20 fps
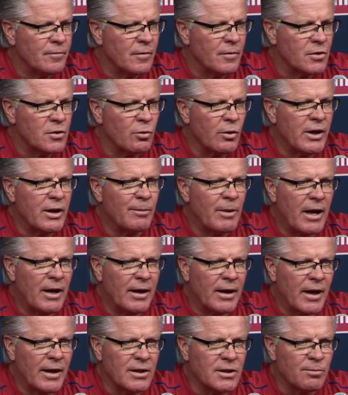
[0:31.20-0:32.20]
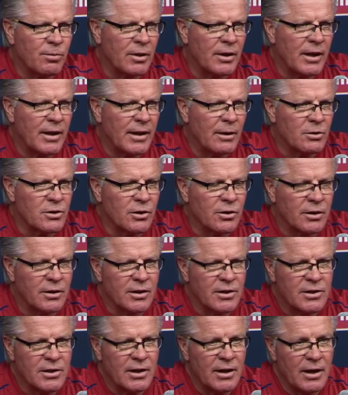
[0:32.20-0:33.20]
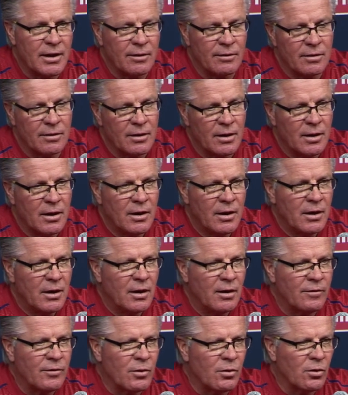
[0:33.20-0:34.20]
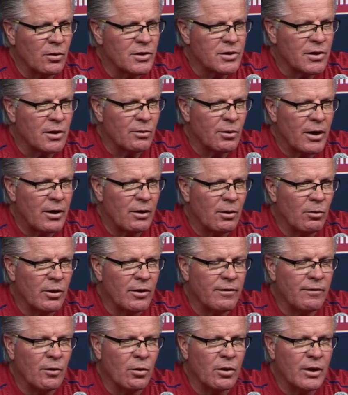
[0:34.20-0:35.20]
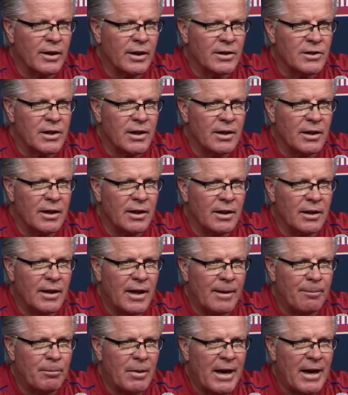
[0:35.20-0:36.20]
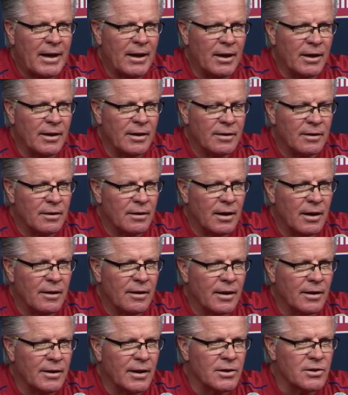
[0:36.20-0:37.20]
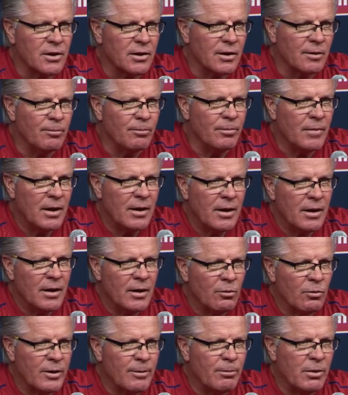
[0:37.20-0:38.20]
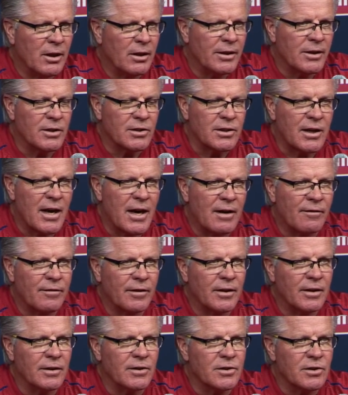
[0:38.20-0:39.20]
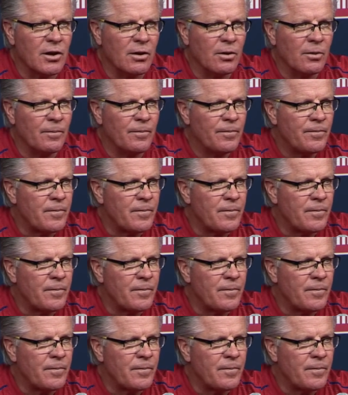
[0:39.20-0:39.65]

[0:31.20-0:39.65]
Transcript: Sweeney made a nice play. That was good to see. And, of course, Herrera with 4 hits, he needed that badly. I think that's going to rebuild his confidence. So,